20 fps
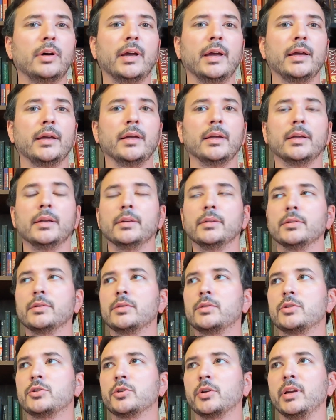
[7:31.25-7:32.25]
and
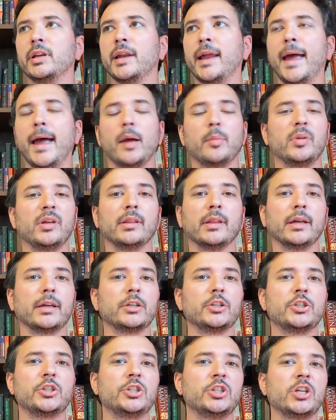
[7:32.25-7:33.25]
treat Abby like
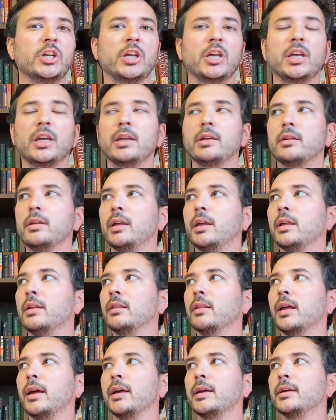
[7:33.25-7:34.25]
shit and,
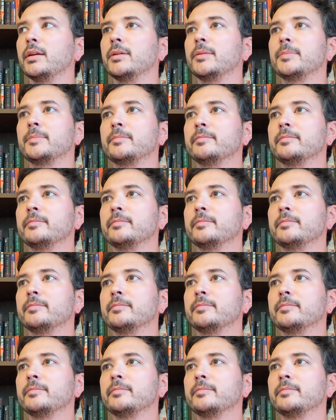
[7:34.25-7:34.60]
like,